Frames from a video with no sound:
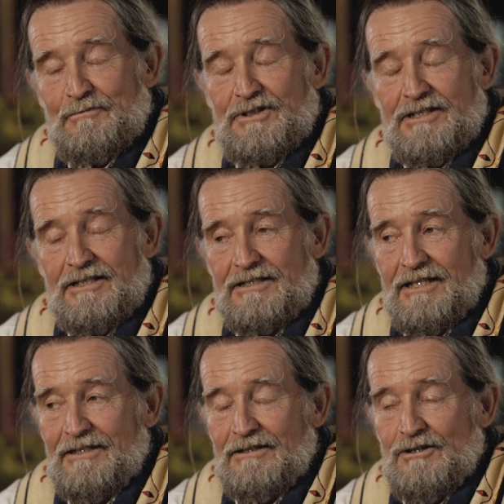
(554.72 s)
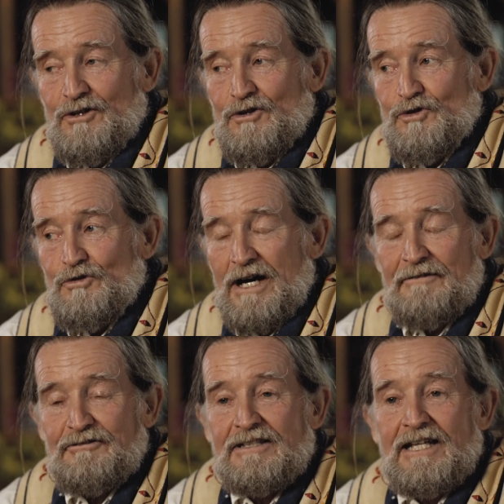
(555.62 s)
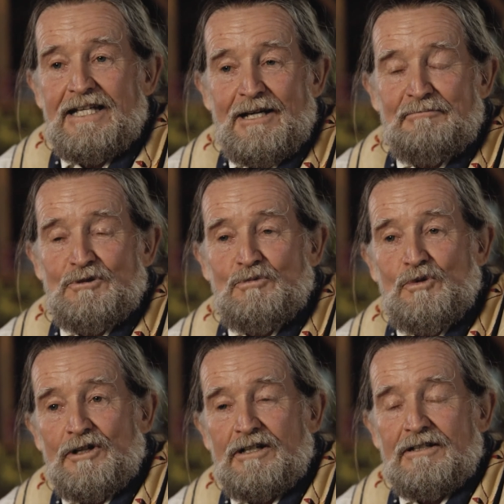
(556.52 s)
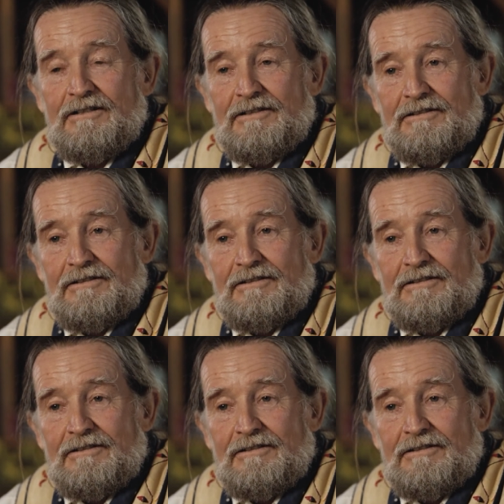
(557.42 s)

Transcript: which is to say, you have to take up the work